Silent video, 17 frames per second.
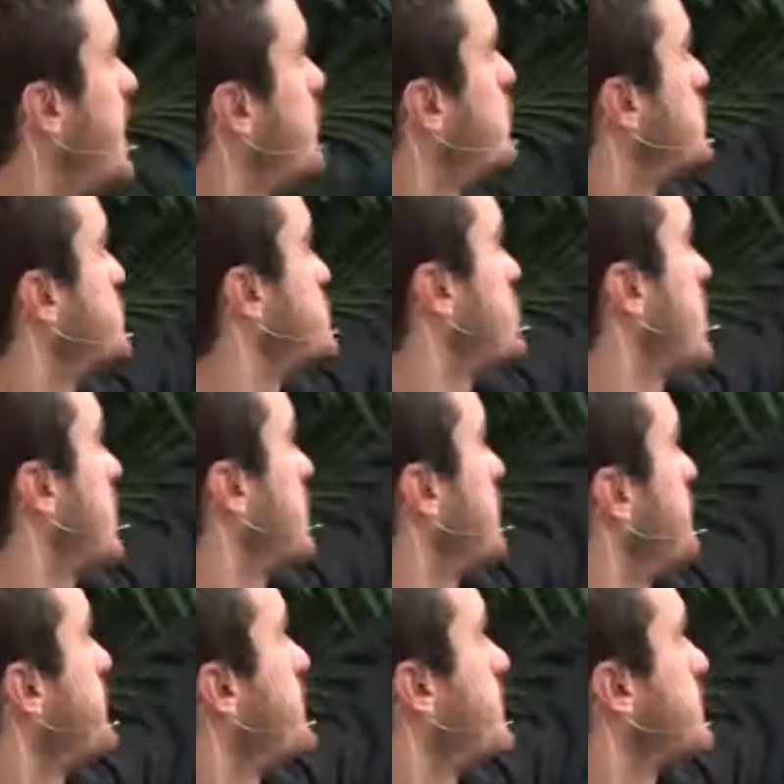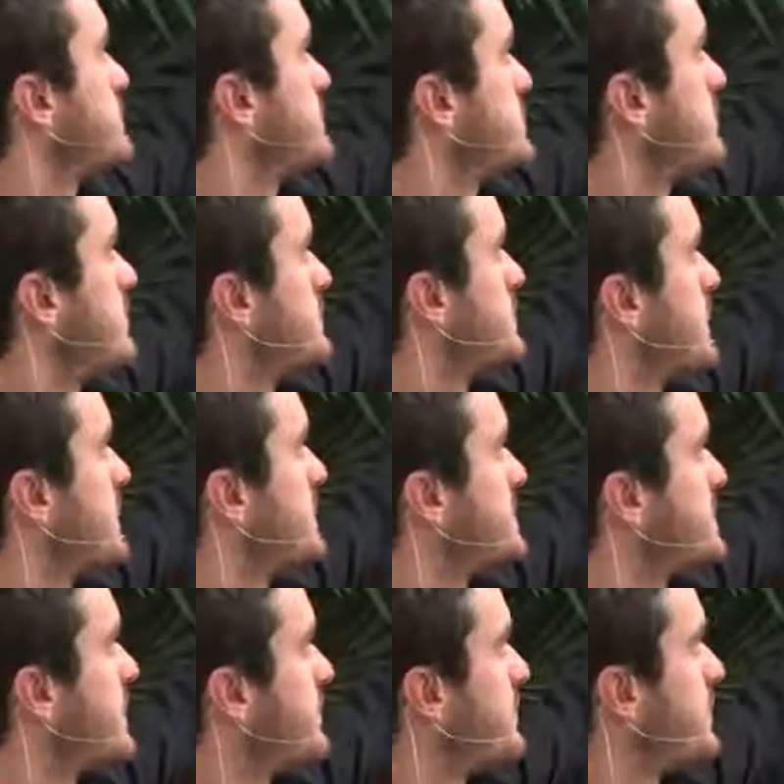And we saw up here in Psalm
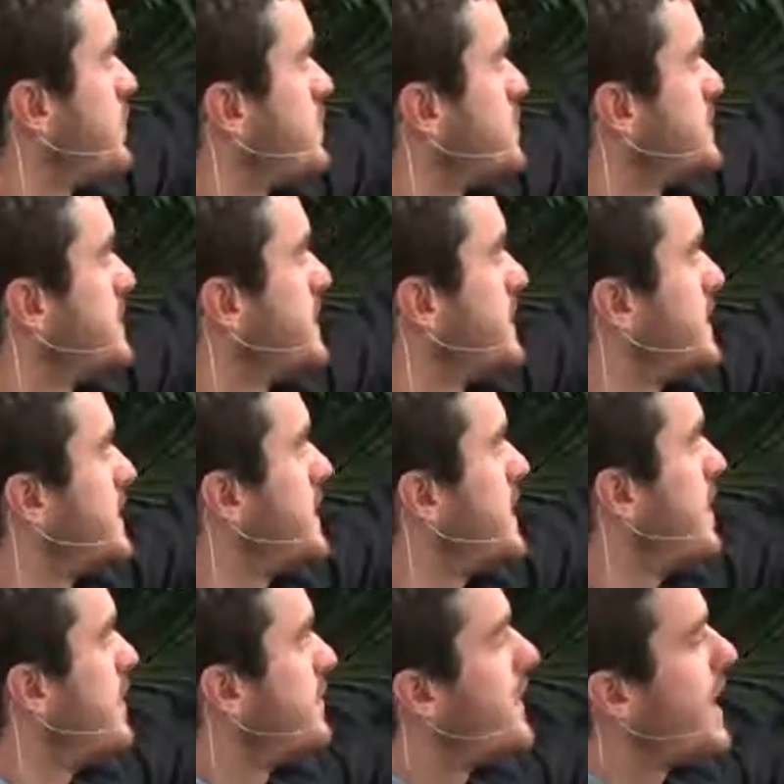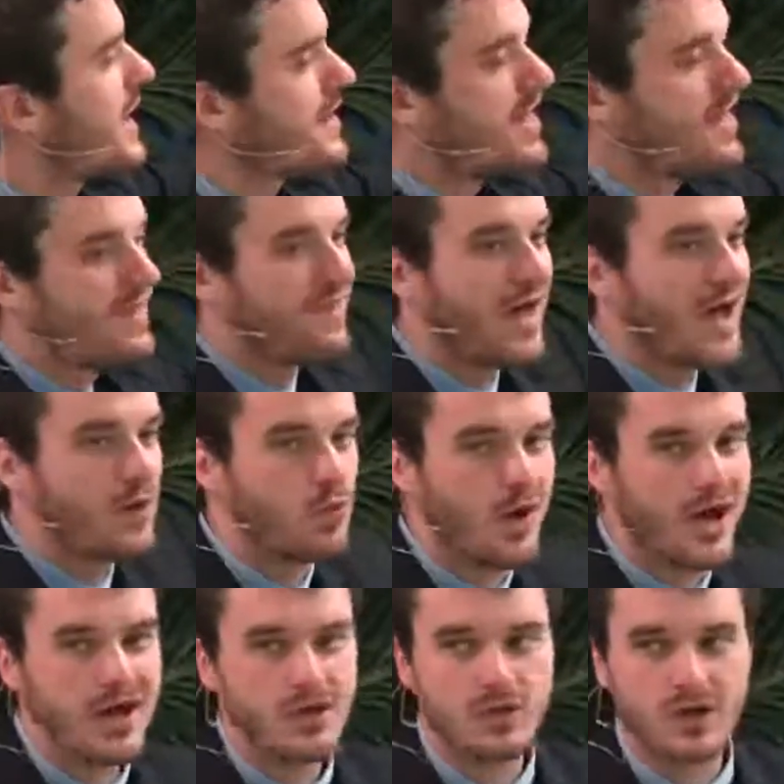77:13 that thy
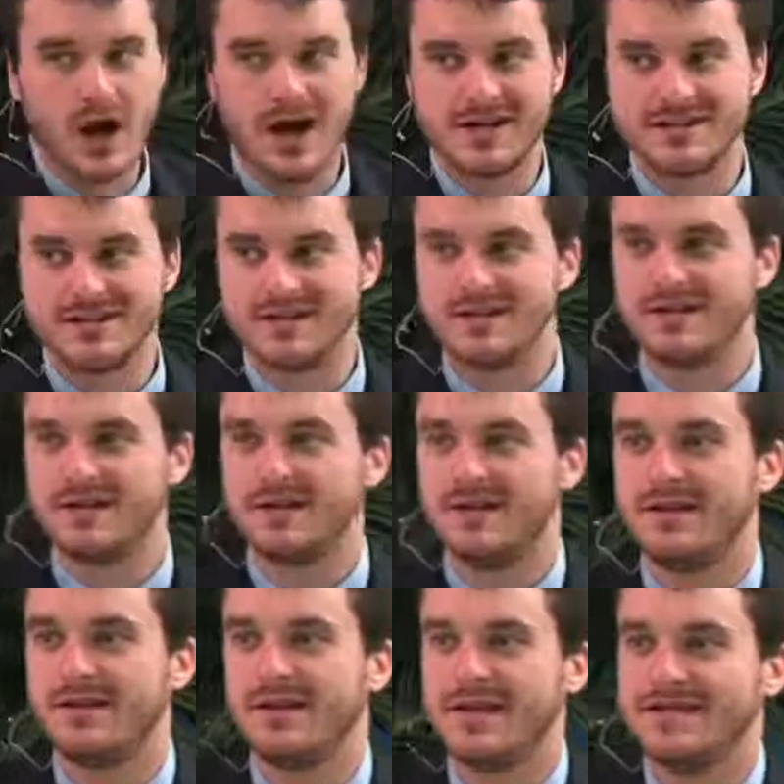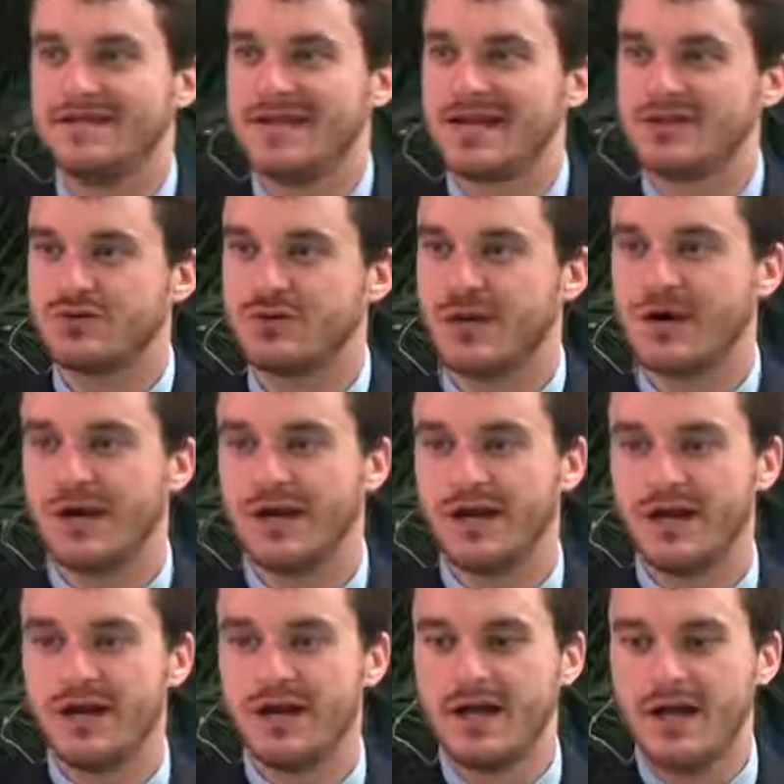way, O God, is in thy sanctuary.